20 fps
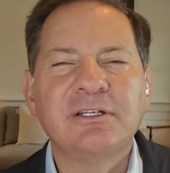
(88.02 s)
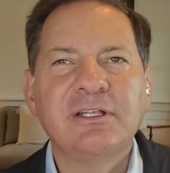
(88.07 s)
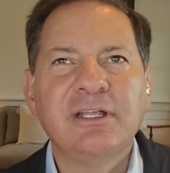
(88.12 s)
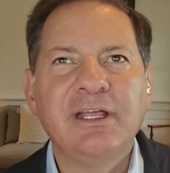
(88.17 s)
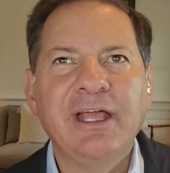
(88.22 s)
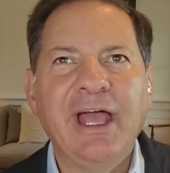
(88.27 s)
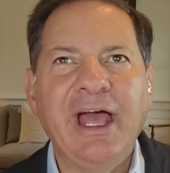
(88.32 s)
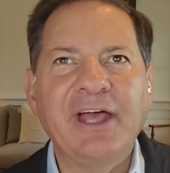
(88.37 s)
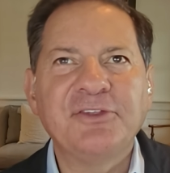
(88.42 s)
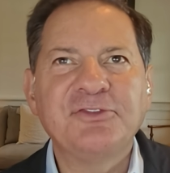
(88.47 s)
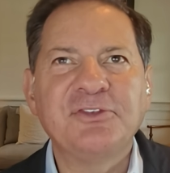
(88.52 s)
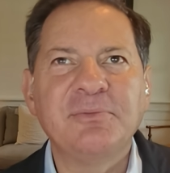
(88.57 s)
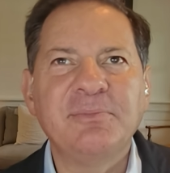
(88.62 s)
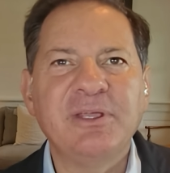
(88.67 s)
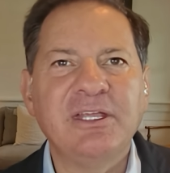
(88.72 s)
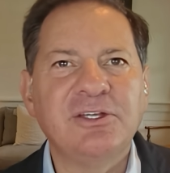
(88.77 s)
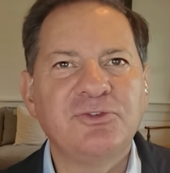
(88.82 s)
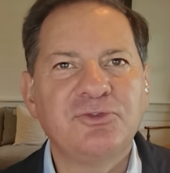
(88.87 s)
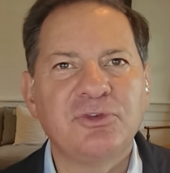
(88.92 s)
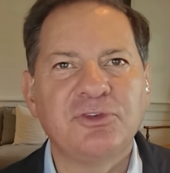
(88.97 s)
has to be
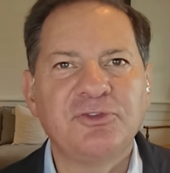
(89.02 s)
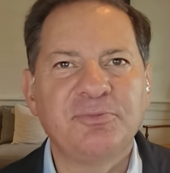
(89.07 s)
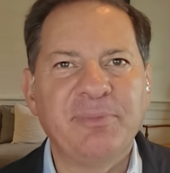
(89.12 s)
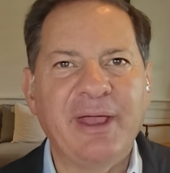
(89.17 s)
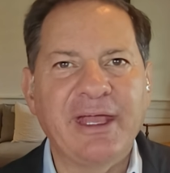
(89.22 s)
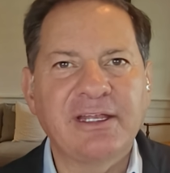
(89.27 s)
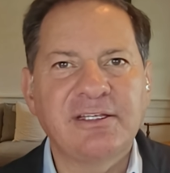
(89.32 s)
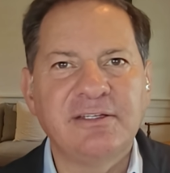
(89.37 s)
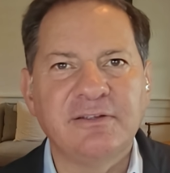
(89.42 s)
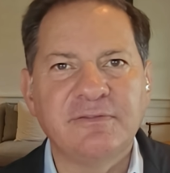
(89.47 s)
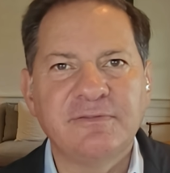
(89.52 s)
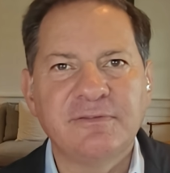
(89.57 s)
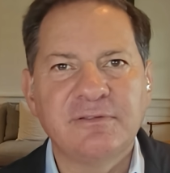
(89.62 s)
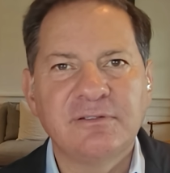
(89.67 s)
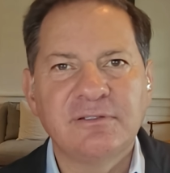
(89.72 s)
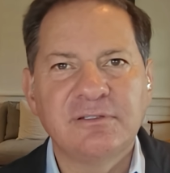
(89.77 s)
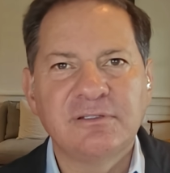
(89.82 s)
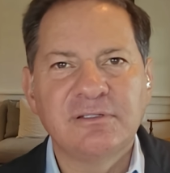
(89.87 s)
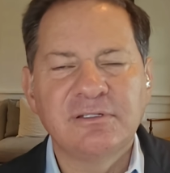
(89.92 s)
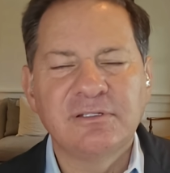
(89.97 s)
introspective
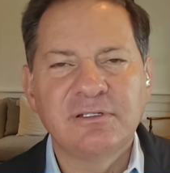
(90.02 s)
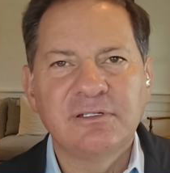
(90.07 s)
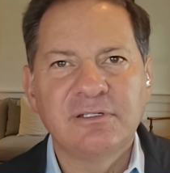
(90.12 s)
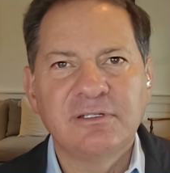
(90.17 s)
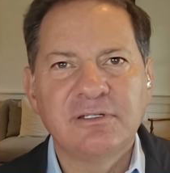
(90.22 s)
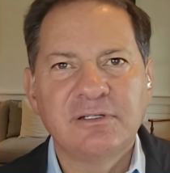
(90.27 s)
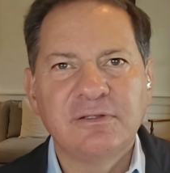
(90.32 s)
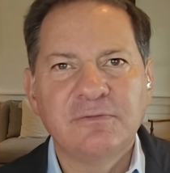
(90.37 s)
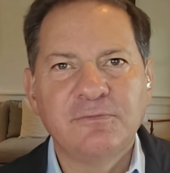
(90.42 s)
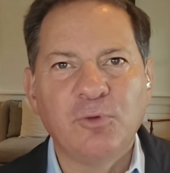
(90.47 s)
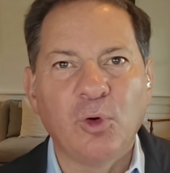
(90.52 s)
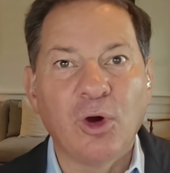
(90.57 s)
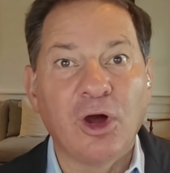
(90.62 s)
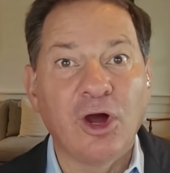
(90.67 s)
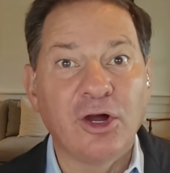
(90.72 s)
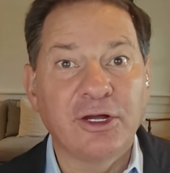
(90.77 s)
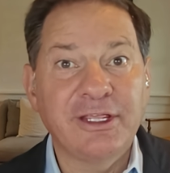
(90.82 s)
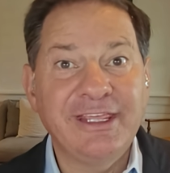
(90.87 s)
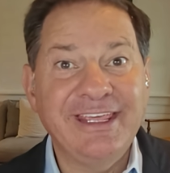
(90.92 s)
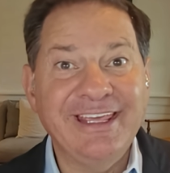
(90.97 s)
for
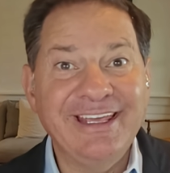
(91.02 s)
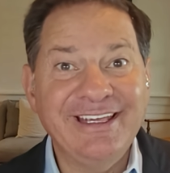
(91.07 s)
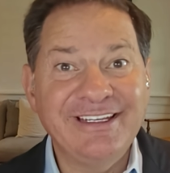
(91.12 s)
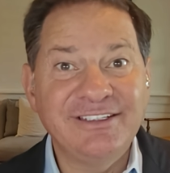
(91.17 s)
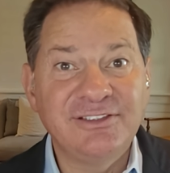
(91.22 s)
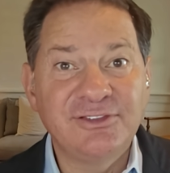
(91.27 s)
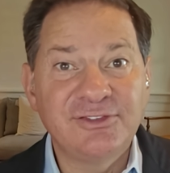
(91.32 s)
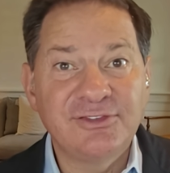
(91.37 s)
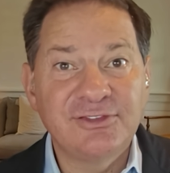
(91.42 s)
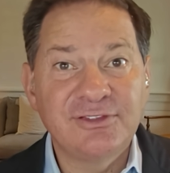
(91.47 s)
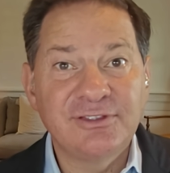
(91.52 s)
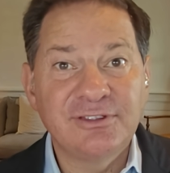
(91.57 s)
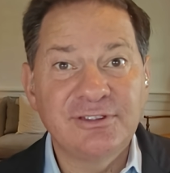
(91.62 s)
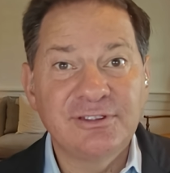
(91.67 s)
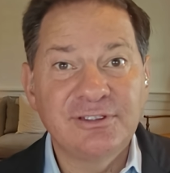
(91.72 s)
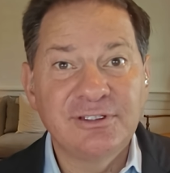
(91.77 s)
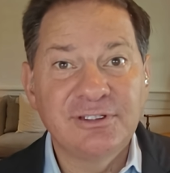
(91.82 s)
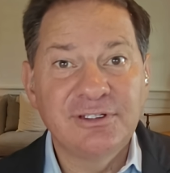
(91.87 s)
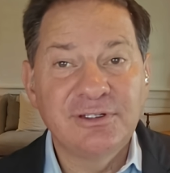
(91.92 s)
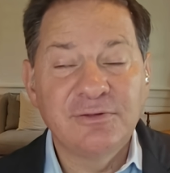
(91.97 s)
our kids,
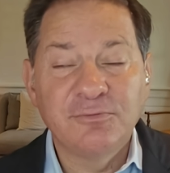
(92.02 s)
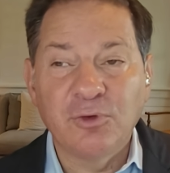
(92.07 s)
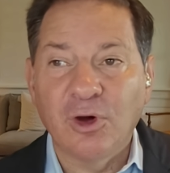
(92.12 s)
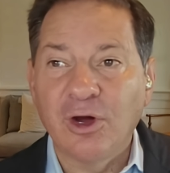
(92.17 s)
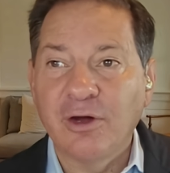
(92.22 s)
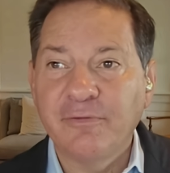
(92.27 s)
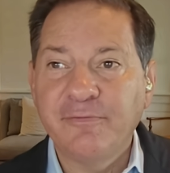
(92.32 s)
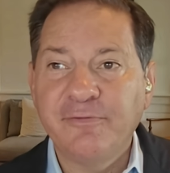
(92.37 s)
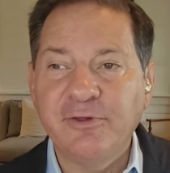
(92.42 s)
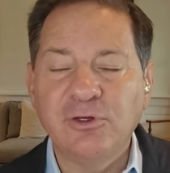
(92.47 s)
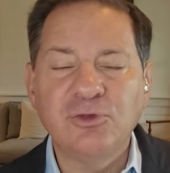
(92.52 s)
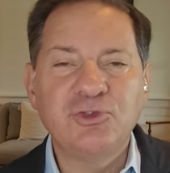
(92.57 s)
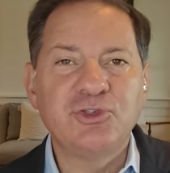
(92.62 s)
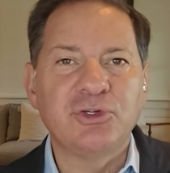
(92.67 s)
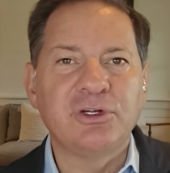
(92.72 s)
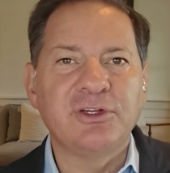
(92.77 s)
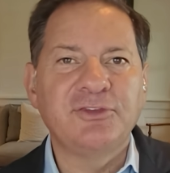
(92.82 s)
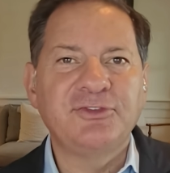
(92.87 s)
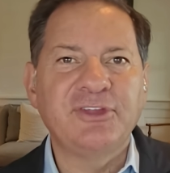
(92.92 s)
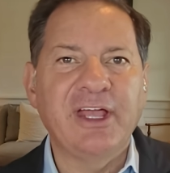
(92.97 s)
for our future,
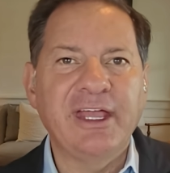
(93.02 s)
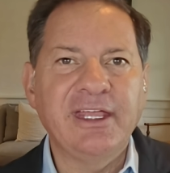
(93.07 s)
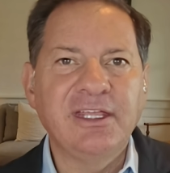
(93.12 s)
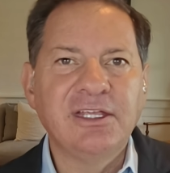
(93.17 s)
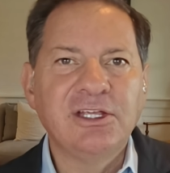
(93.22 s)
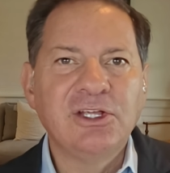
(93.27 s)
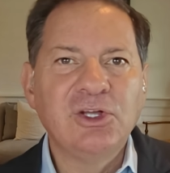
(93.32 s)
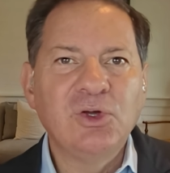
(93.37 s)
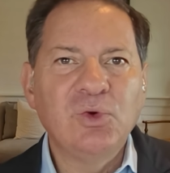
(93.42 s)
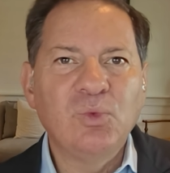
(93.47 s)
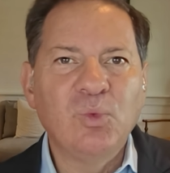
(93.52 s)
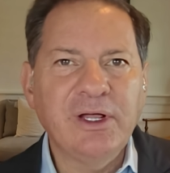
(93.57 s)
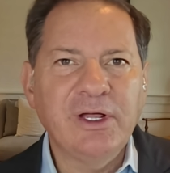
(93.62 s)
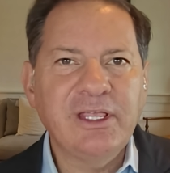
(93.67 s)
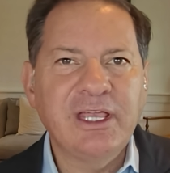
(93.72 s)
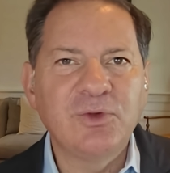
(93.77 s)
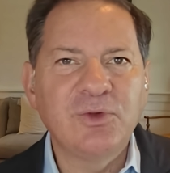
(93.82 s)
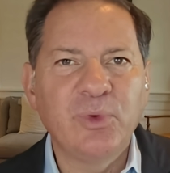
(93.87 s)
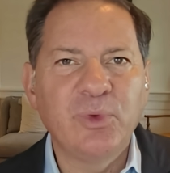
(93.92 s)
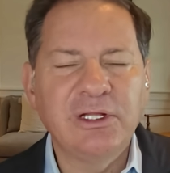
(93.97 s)
to say, what
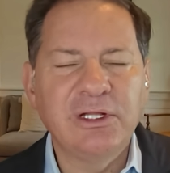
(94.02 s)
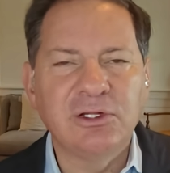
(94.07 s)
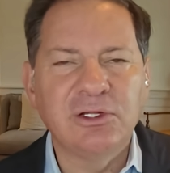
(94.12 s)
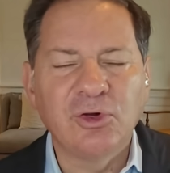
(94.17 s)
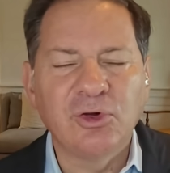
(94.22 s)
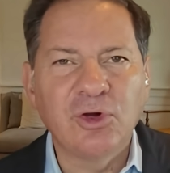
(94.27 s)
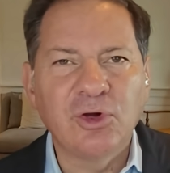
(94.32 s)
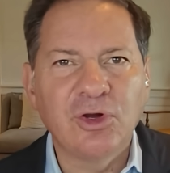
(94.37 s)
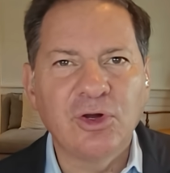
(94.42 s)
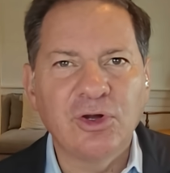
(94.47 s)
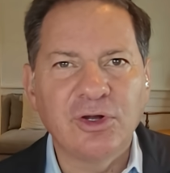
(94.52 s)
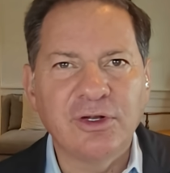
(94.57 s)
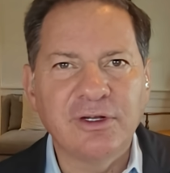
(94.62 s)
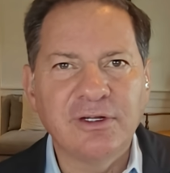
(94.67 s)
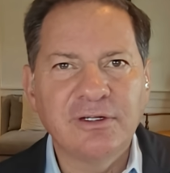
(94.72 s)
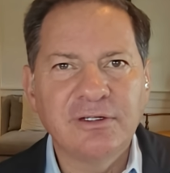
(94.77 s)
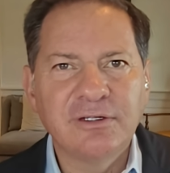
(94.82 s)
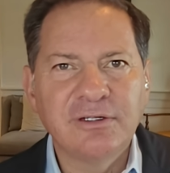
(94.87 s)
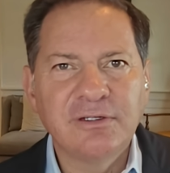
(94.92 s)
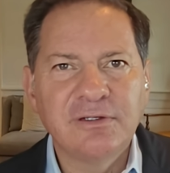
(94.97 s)
can we learn
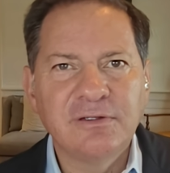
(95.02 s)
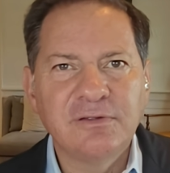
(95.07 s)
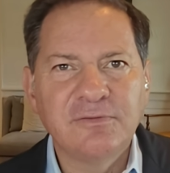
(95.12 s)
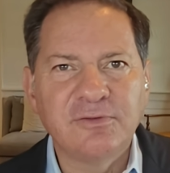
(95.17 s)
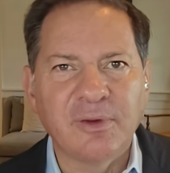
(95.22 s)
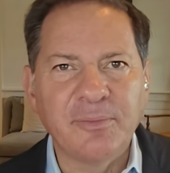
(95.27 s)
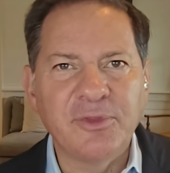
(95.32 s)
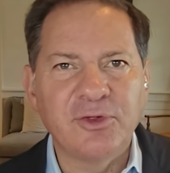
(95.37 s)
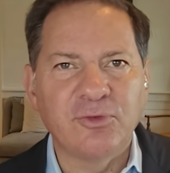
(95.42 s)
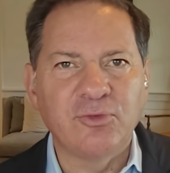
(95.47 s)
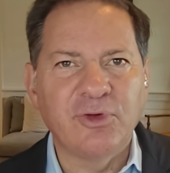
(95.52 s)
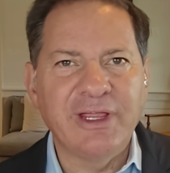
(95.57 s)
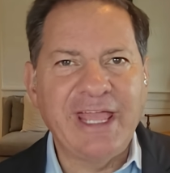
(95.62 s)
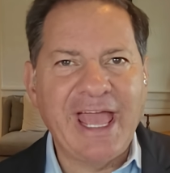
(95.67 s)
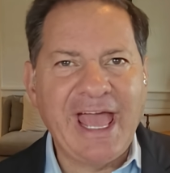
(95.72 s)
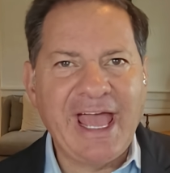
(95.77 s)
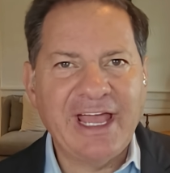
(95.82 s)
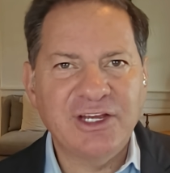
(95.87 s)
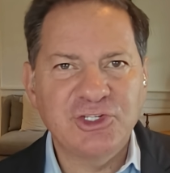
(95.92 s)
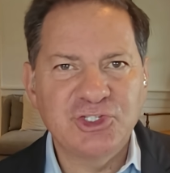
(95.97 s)
from the
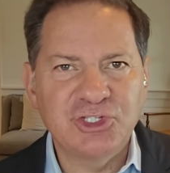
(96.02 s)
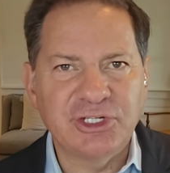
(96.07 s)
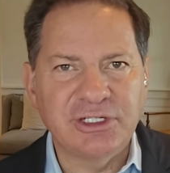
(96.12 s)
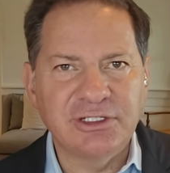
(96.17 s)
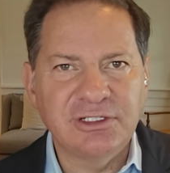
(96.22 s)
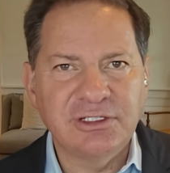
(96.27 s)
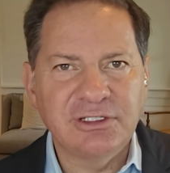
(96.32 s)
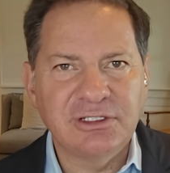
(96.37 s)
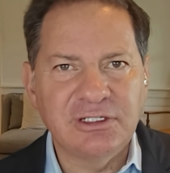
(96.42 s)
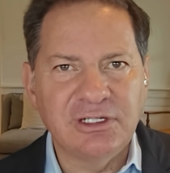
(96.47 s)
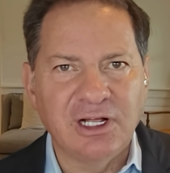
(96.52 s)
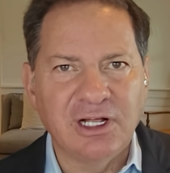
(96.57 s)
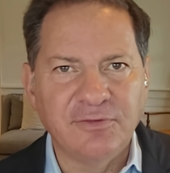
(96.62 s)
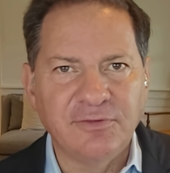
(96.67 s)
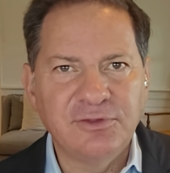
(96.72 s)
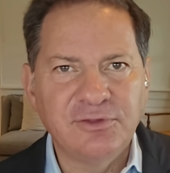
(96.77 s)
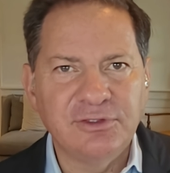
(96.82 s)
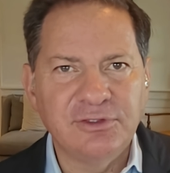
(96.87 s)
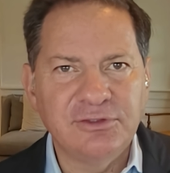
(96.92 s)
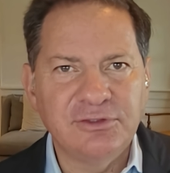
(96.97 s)
reaction
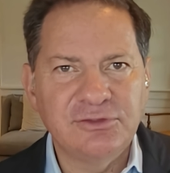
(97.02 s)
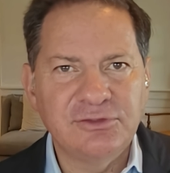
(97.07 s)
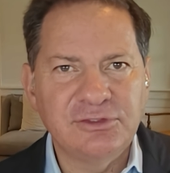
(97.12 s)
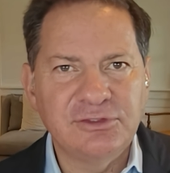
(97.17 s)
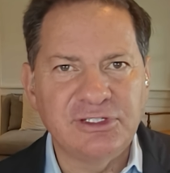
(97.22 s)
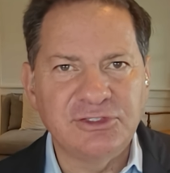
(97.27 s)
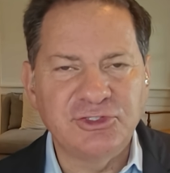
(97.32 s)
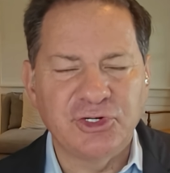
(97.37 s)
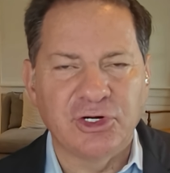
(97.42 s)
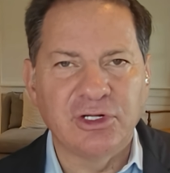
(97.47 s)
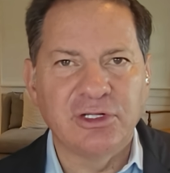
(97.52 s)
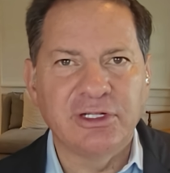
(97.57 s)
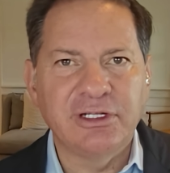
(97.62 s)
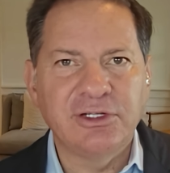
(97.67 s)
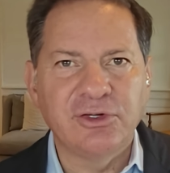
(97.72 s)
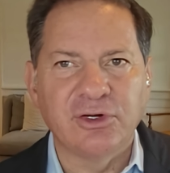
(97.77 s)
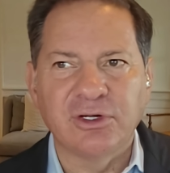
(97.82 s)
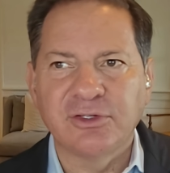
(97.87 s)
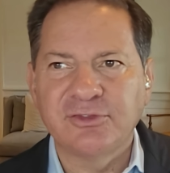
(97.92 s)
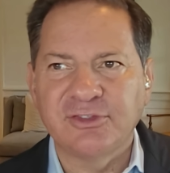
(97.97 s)
to Charlie
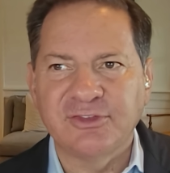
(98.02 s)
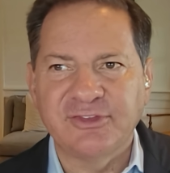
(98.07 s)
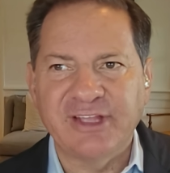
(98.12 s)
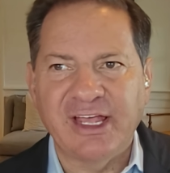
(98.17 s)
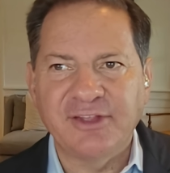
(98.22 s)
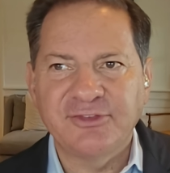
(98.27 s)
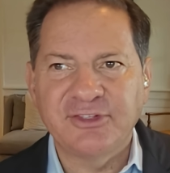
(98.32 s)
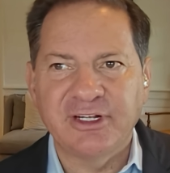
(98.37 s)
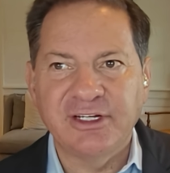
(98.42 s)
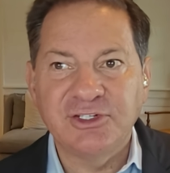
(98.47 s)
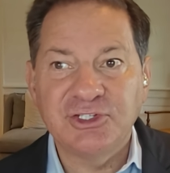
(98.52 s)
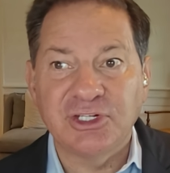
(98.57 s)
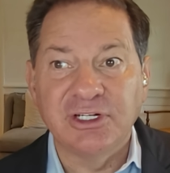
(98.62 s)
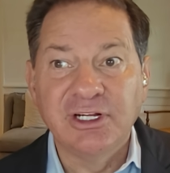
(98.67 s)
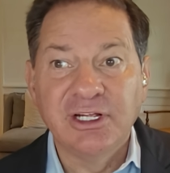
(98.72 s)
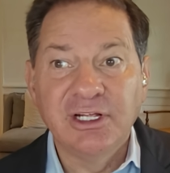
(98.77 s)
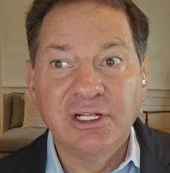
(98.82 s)
Kirk's assassination?